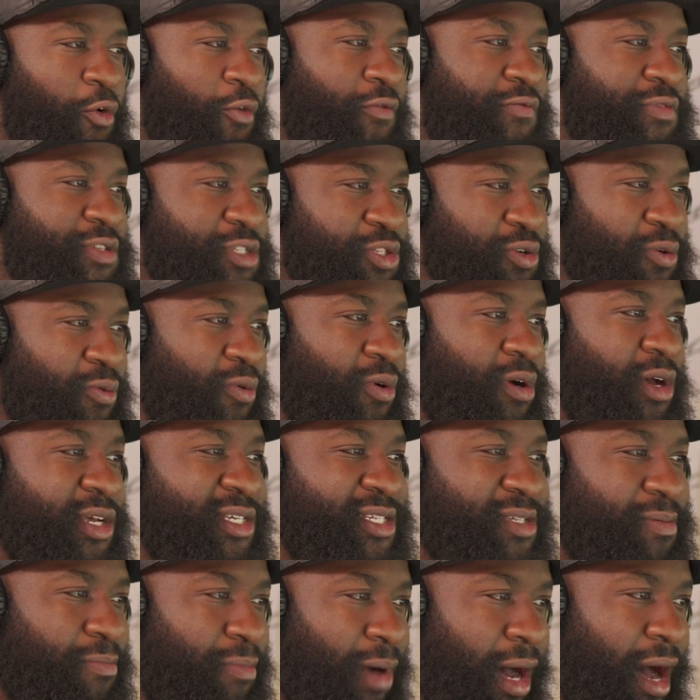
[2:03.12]
to
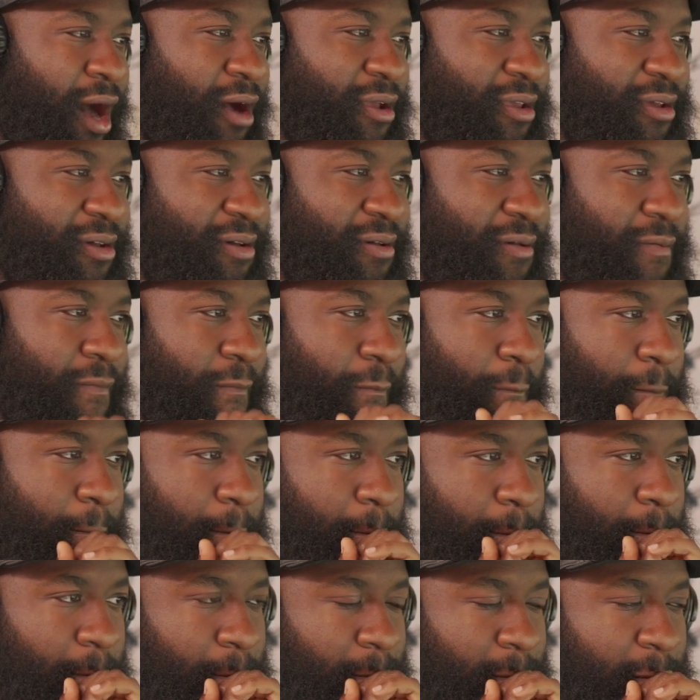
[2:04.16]
Somalia.
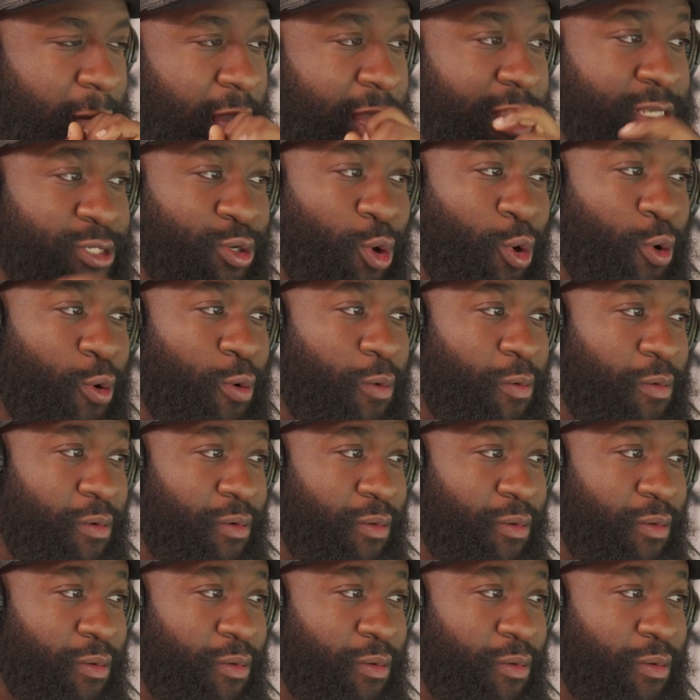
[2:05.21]
So